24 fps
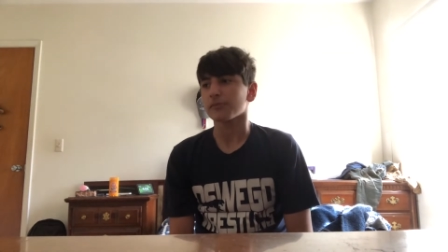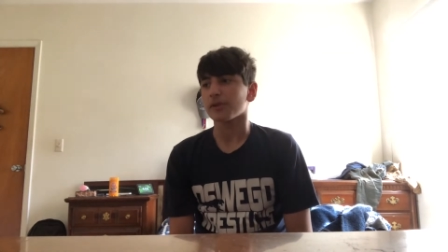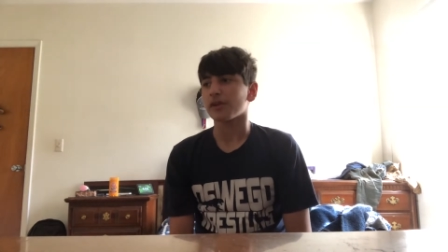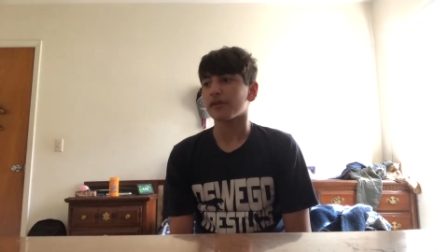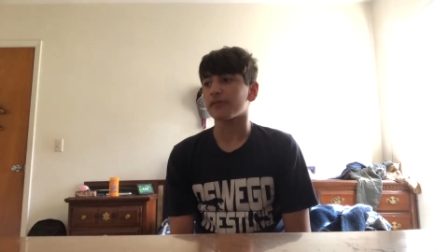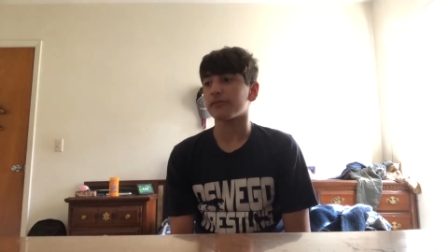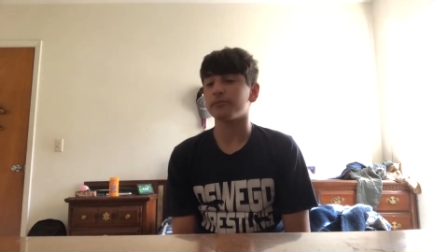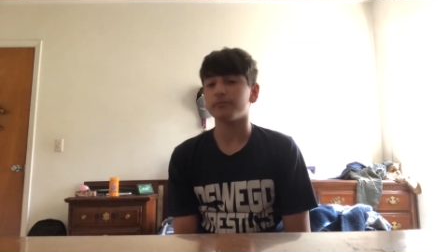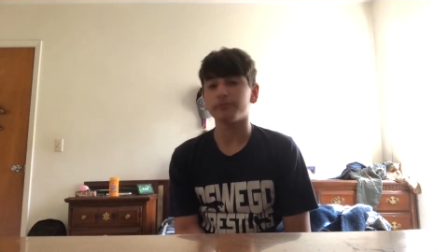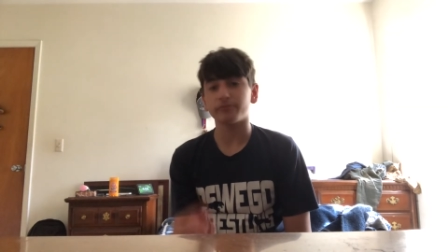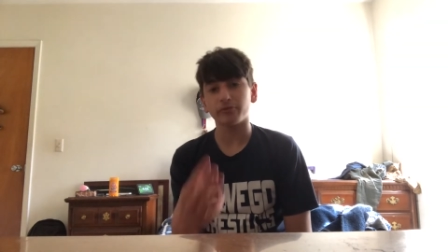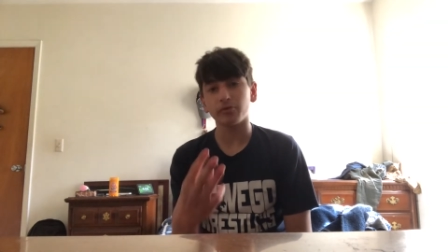
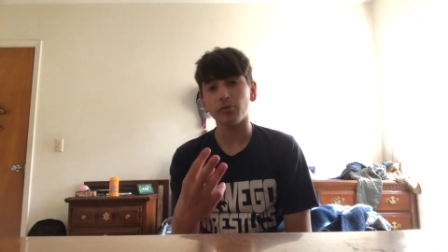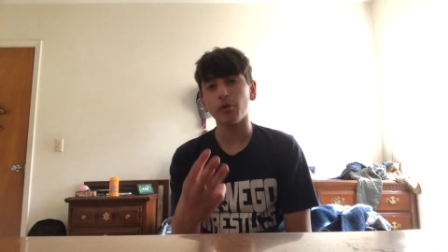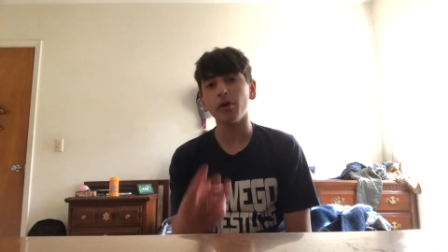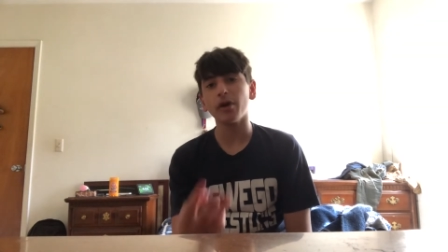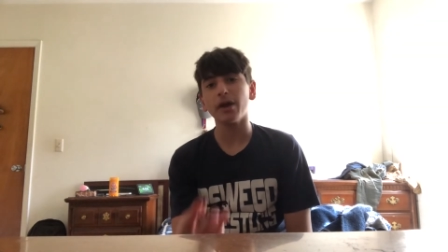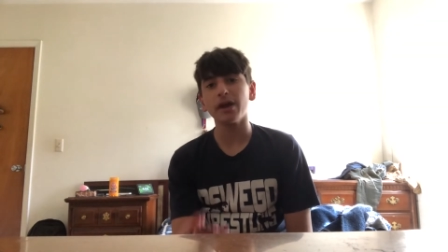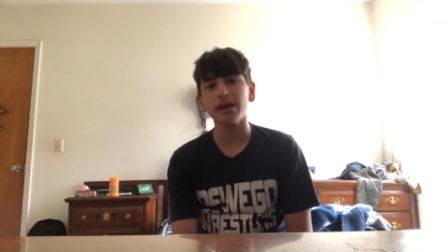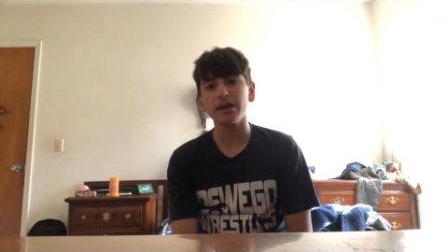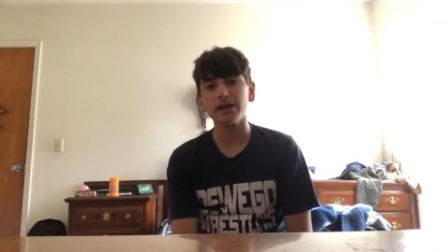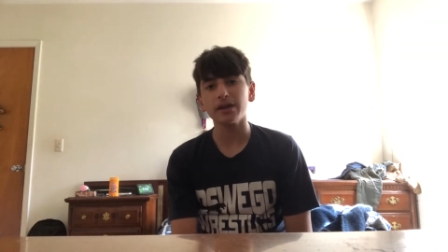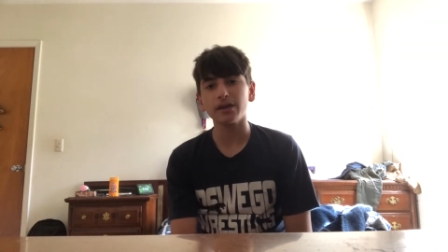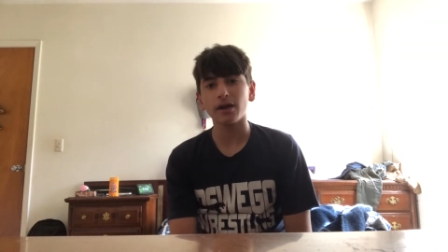And
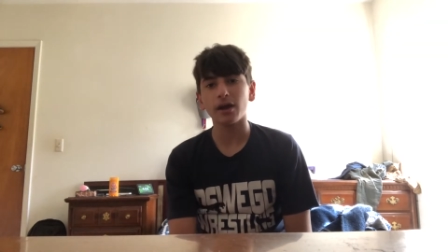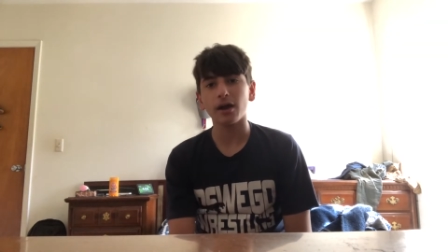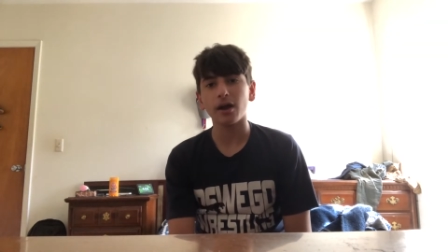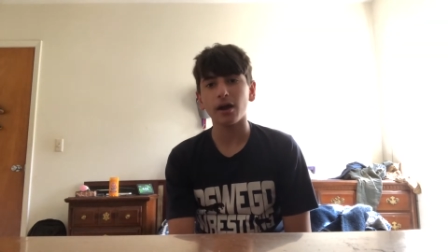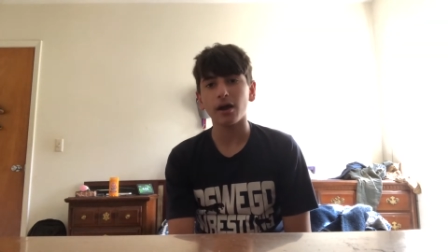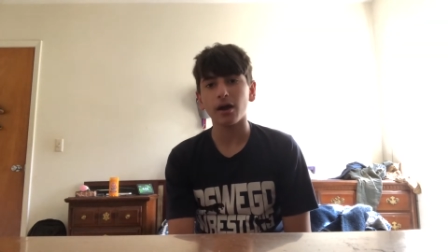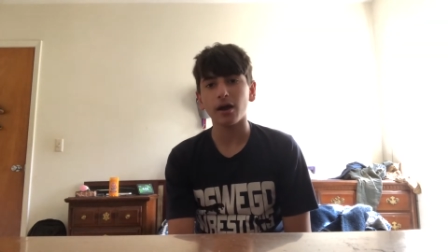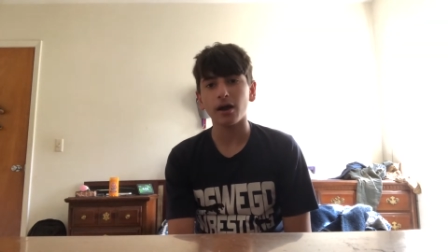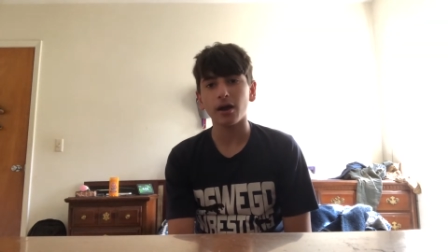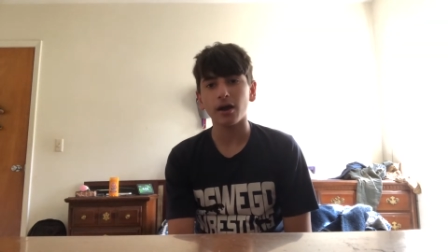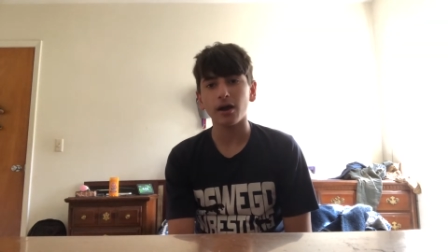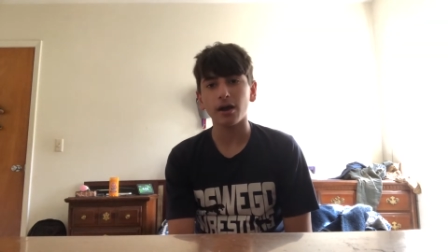Floyd
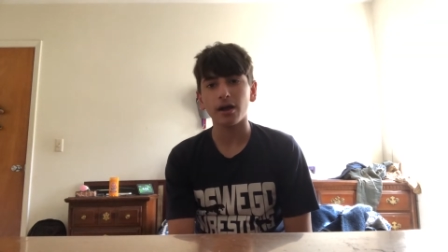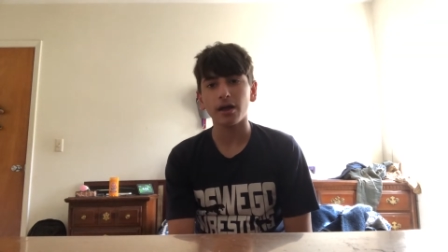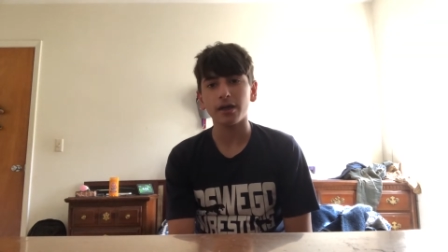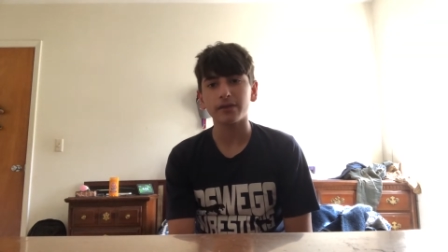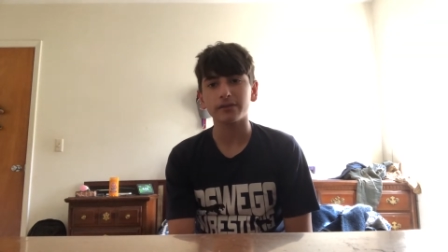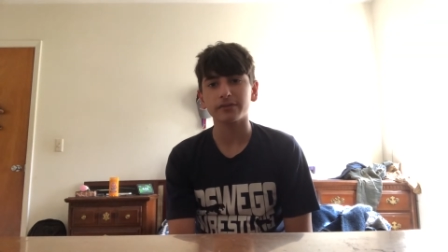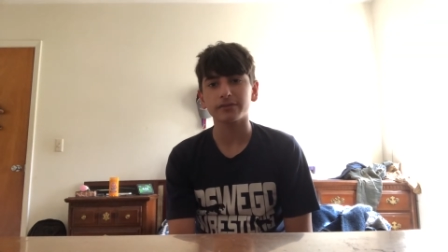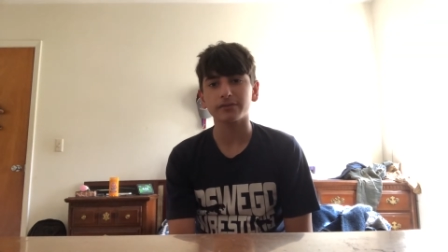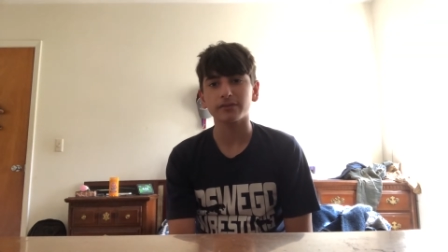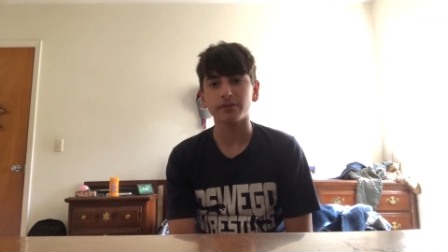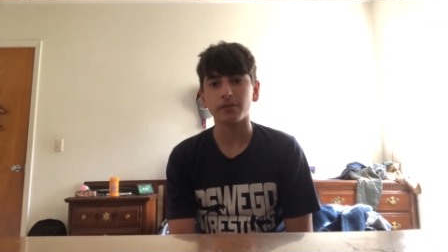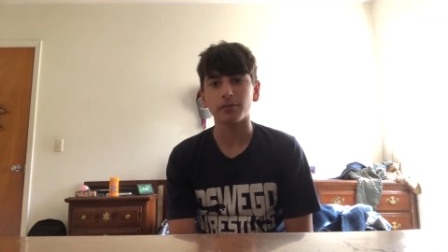is
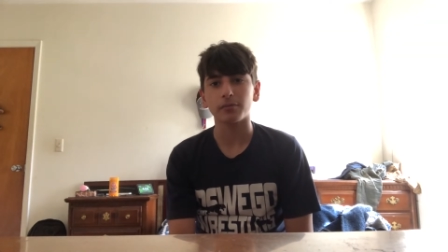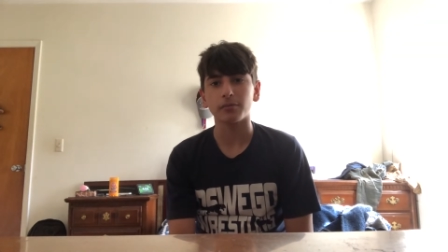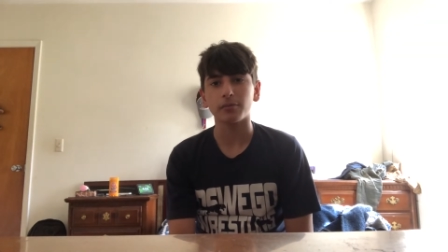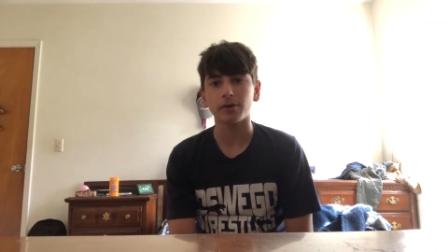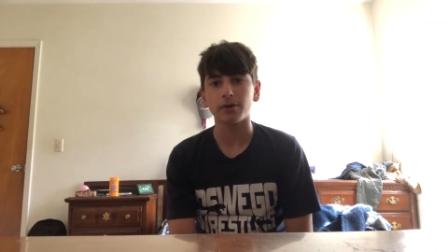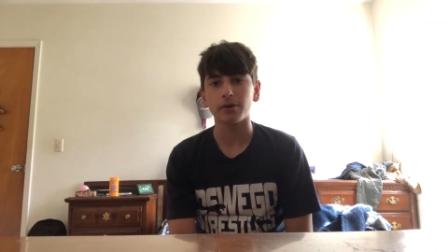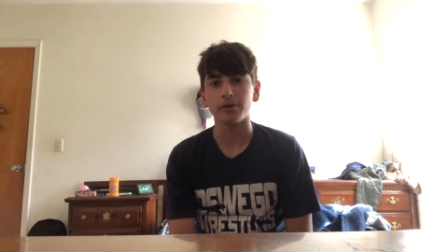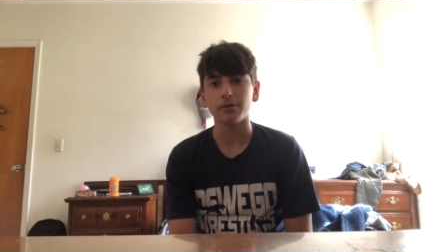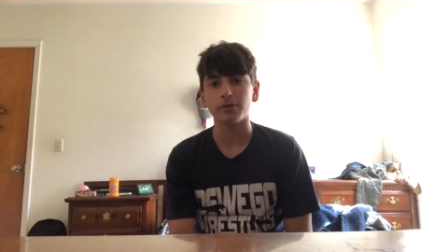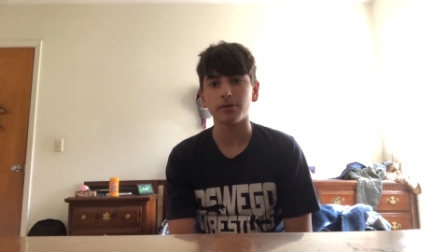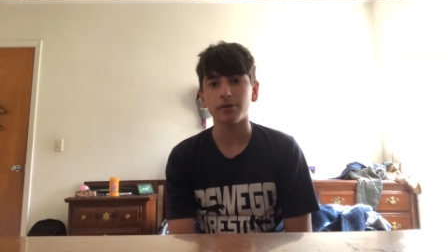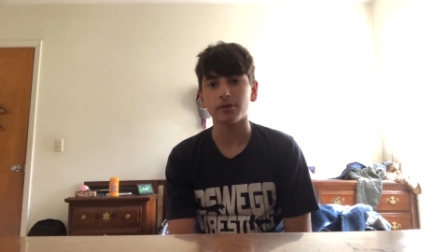someone
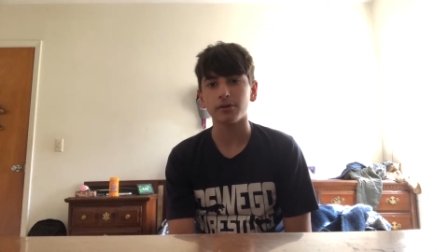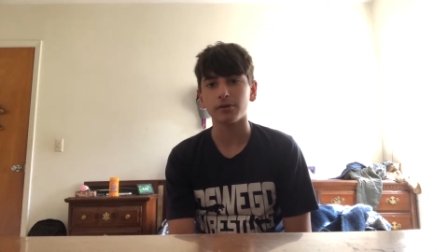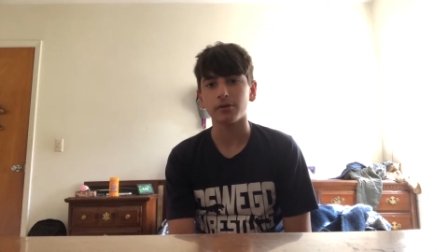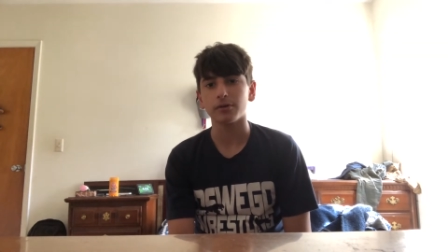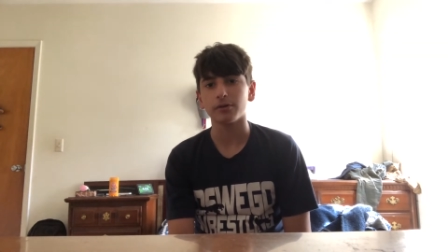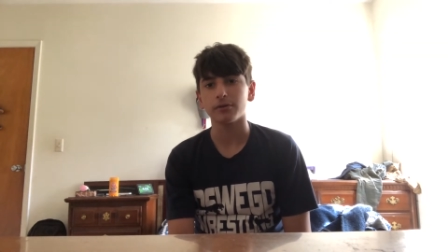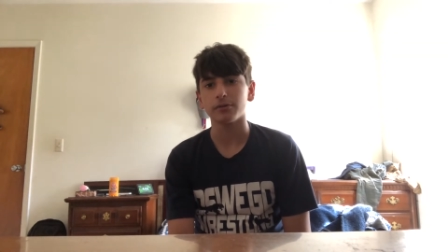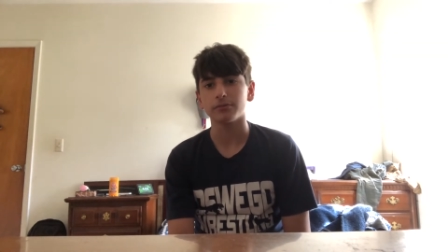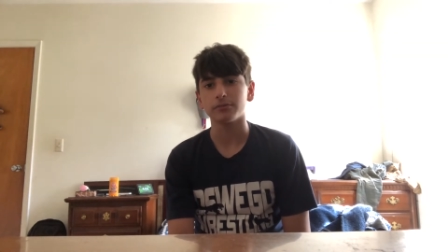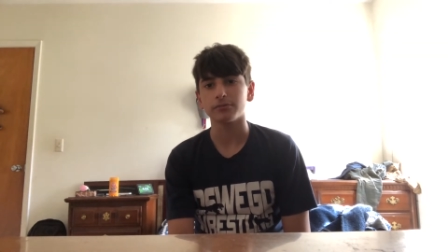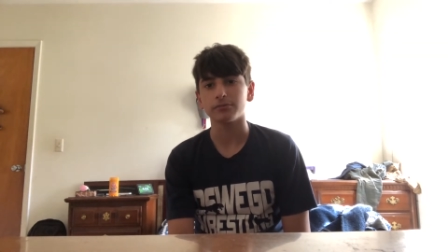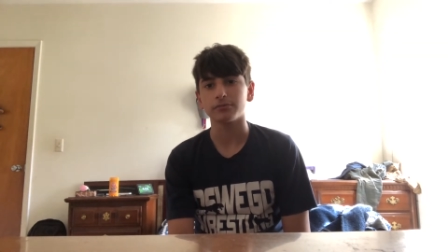who